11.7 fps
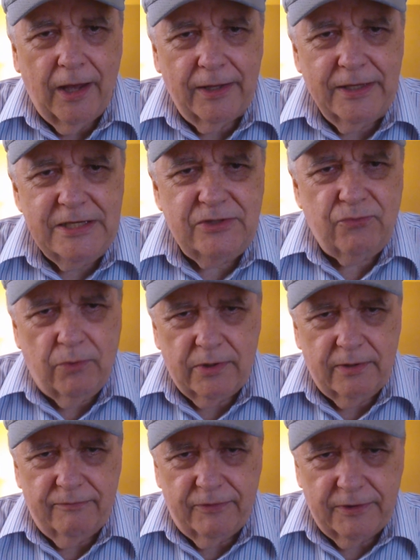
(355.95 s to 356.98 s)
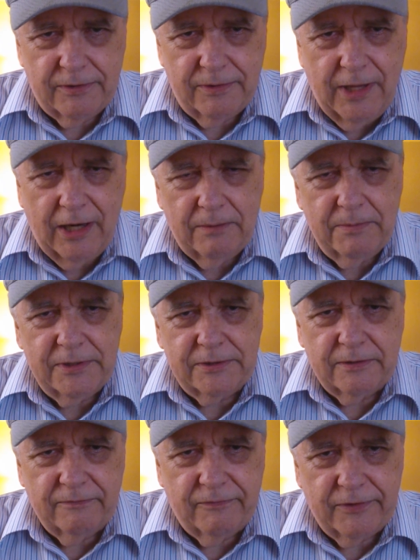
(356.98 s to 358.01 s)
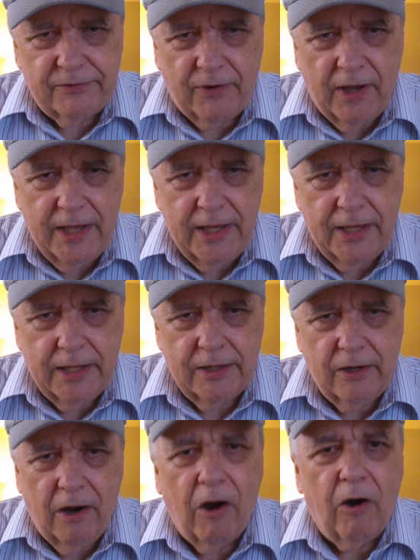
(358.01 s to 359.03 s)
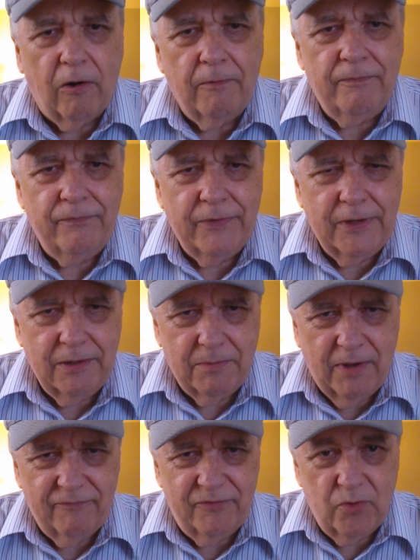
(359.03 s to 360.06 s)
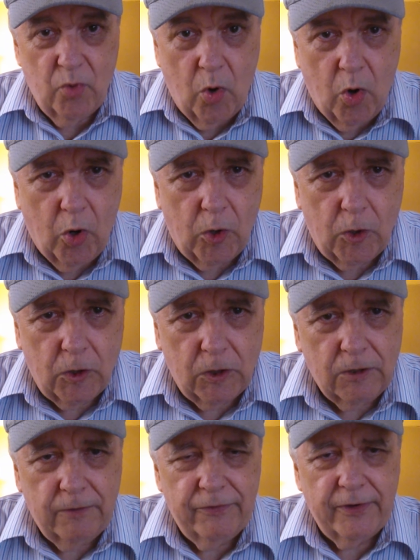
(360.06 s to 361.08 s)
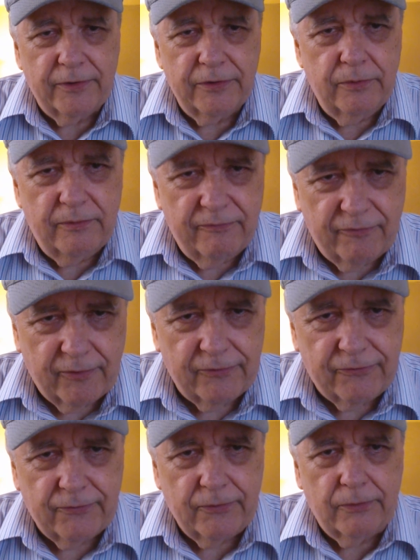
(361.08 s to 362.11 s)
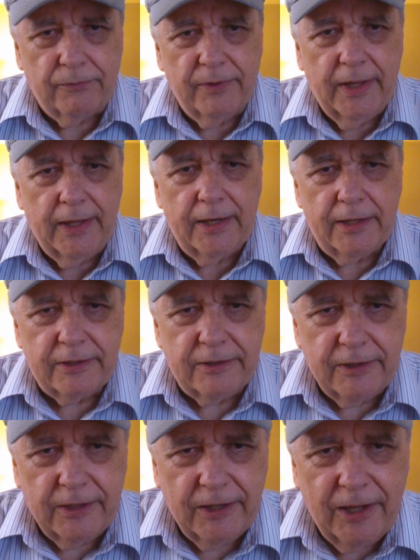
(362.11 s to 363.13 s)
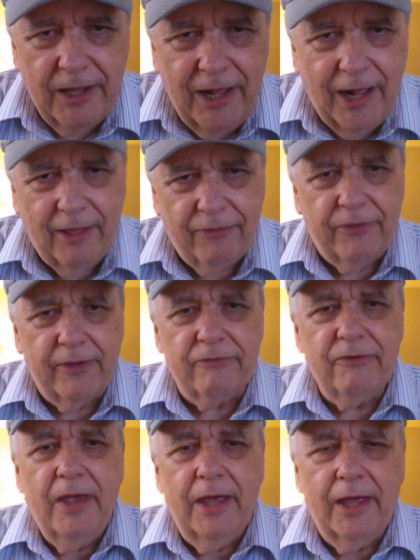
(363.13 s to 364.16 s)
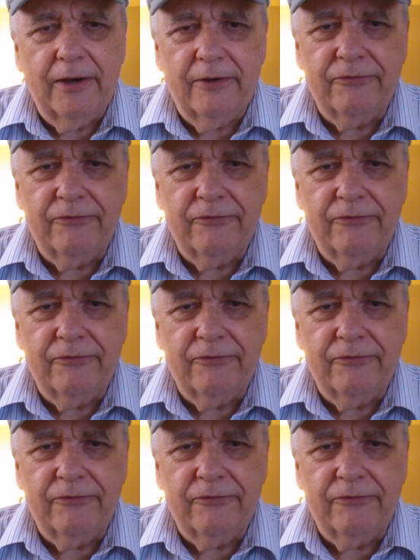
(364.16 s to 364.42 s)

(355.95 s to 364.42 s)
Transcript: Each one of the elements of the triad are, in my view, all. They're universal: reality, ethics, and